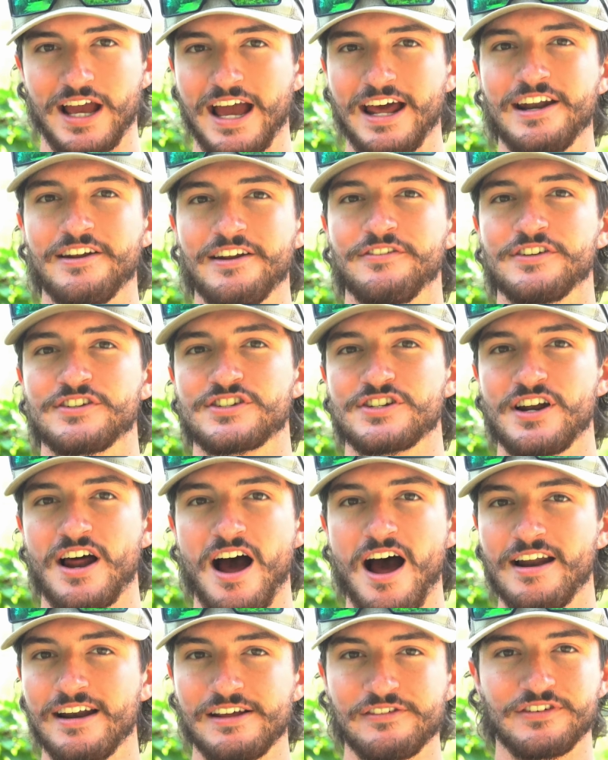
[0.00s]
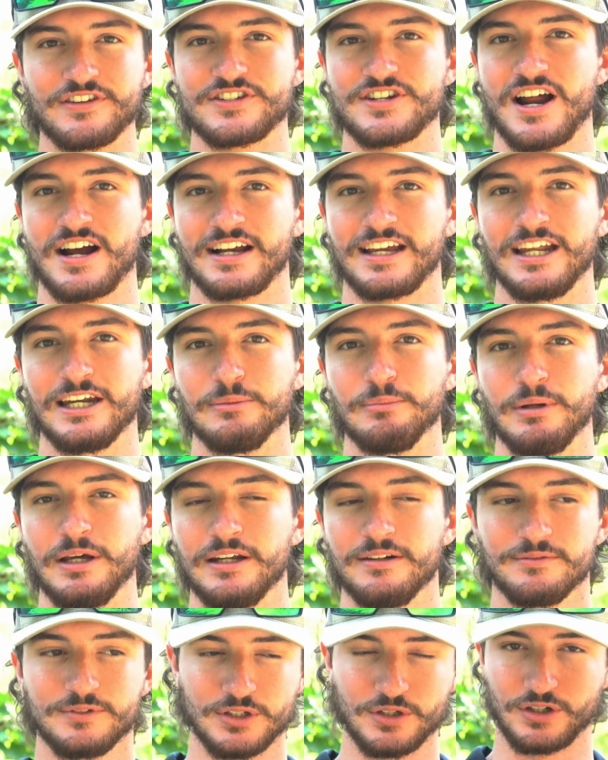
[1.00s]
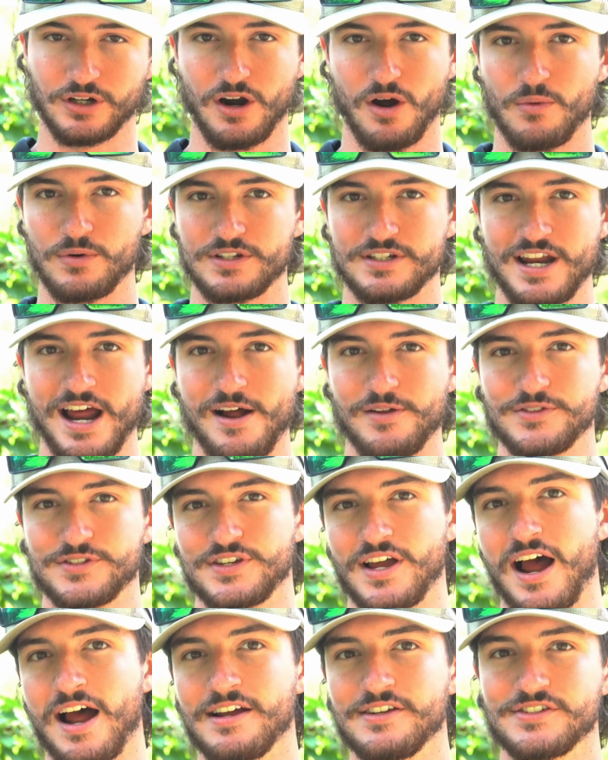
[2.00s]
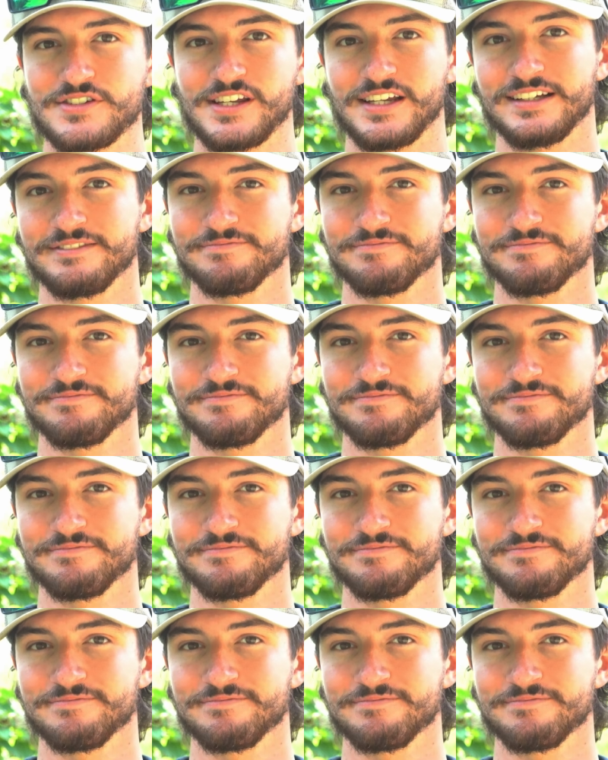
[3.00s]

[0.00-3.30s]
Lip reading: And if it's not getting bit, you can always downsize.